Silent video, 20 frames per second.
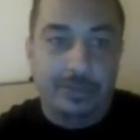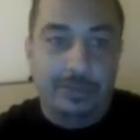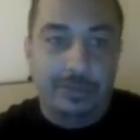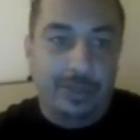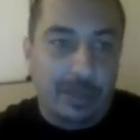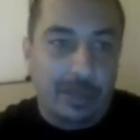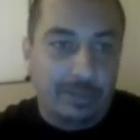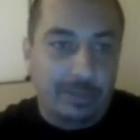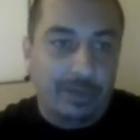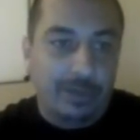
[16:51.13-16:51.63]
When
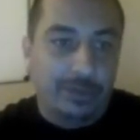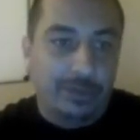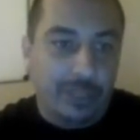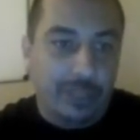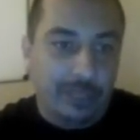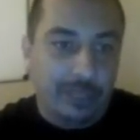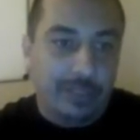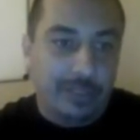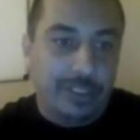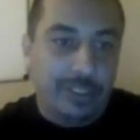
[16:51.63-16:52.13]
you upload
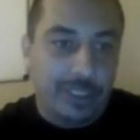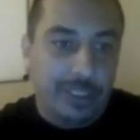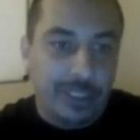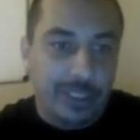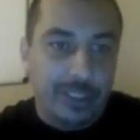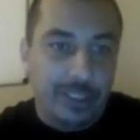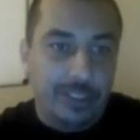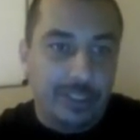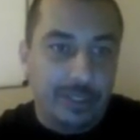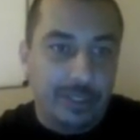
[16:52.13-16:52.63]
your
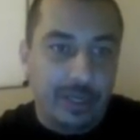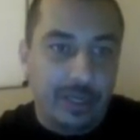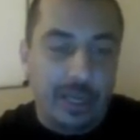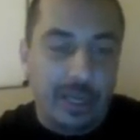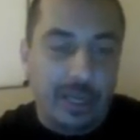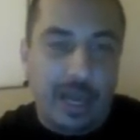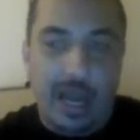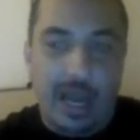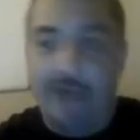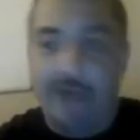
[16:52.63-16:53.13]
images,
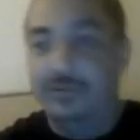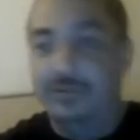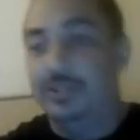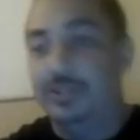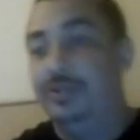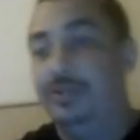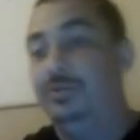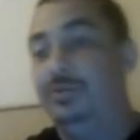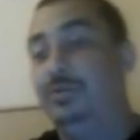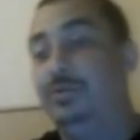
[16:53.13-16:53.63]

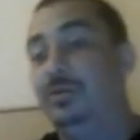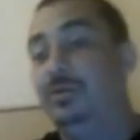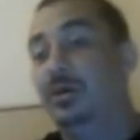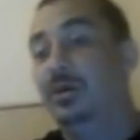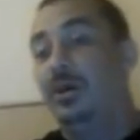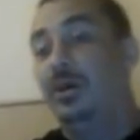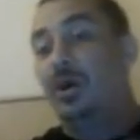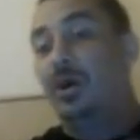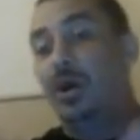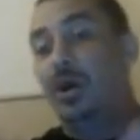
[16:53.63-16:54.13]
obviously you
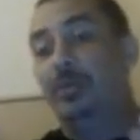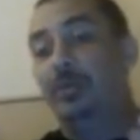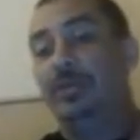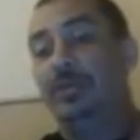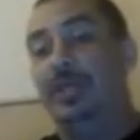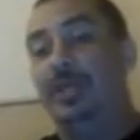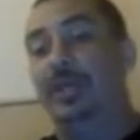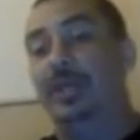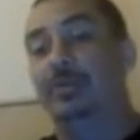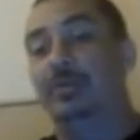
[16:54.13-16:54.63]
already put
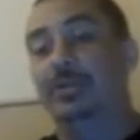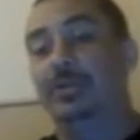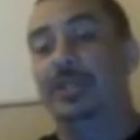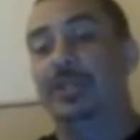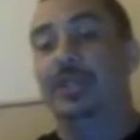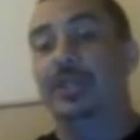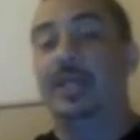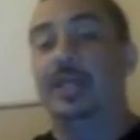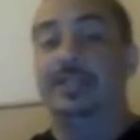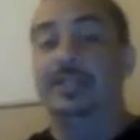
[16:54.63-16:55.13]
the keywords
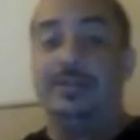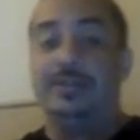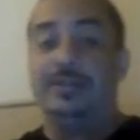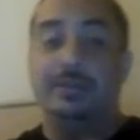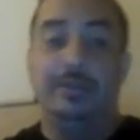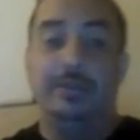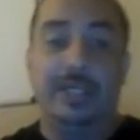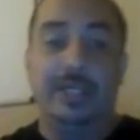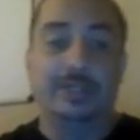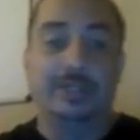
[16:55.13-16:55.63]
in that
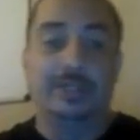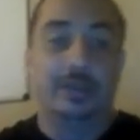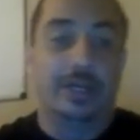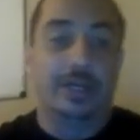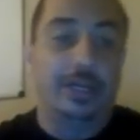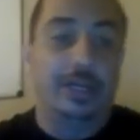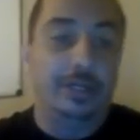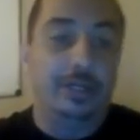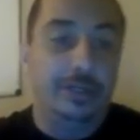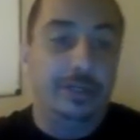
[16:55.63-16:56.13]
you're
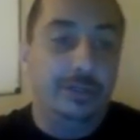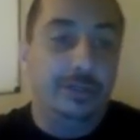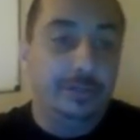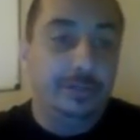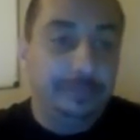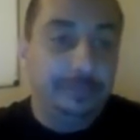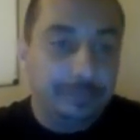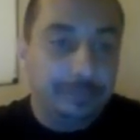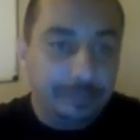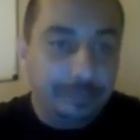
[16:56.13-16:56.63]
looking to
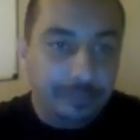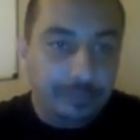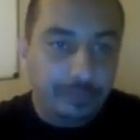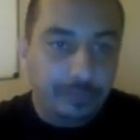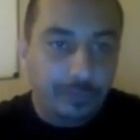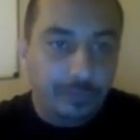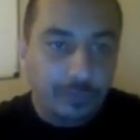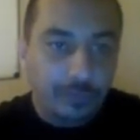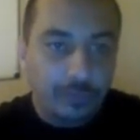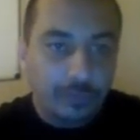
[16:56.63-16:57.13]
do,
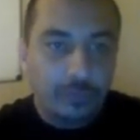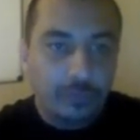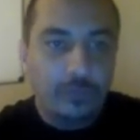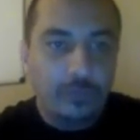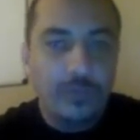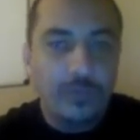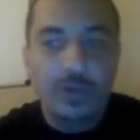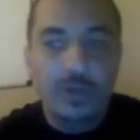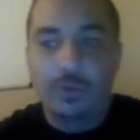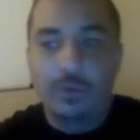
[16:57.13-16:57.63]

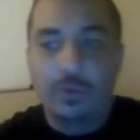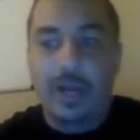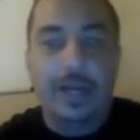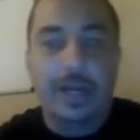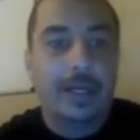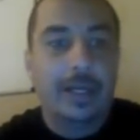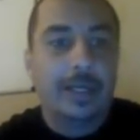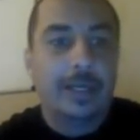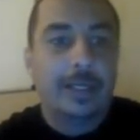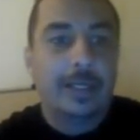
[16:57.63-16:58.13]
right?